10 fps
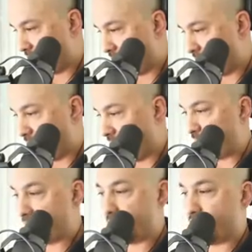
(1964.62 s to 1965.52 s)
Yep,
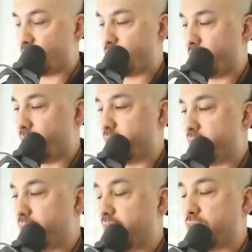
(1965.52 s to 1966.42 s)
he's a
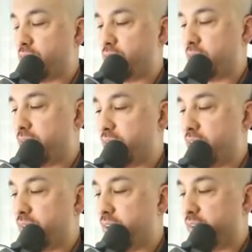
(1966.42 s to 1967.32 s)
Gator. And there
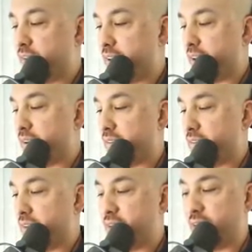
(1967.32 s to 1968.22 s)
it is there.
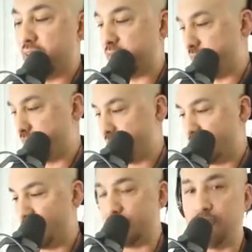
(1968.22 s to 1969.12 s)
Done deal.
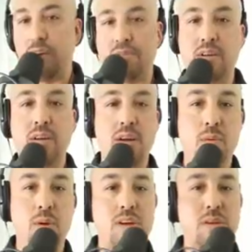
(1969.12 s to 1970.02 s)
It's over.
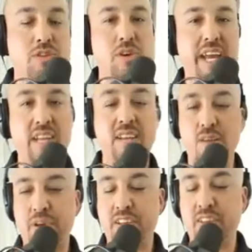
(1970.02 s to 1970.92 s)
Welcome Joe Hayden to
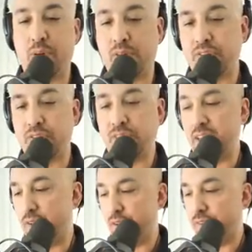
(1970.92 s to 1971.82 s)
the Pittsburgh
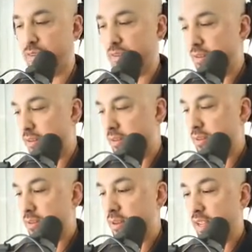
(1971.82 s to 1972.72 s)
Steelers.
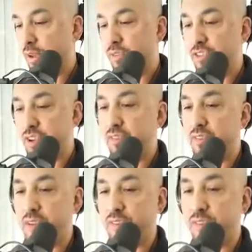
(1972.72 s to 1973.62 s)
He was
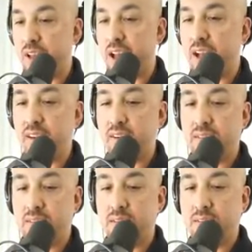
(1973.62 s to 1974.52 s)
just now
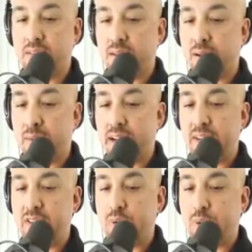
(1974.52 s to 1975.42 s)
signed
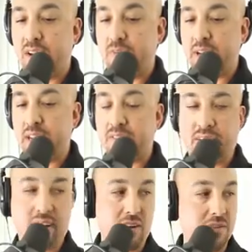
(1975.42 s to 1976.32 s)
about 12 minutes
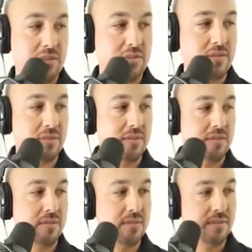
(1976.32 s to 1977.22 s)
ago.
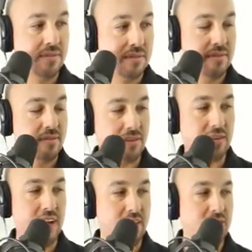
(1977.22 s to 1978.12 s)

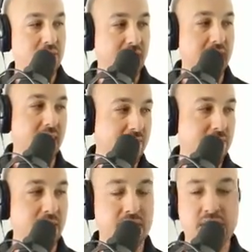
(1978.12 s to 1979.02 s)
So now, yeah,
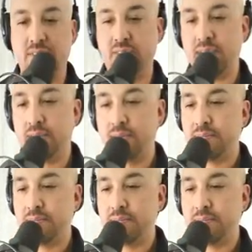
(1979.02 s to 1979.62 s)
relatively.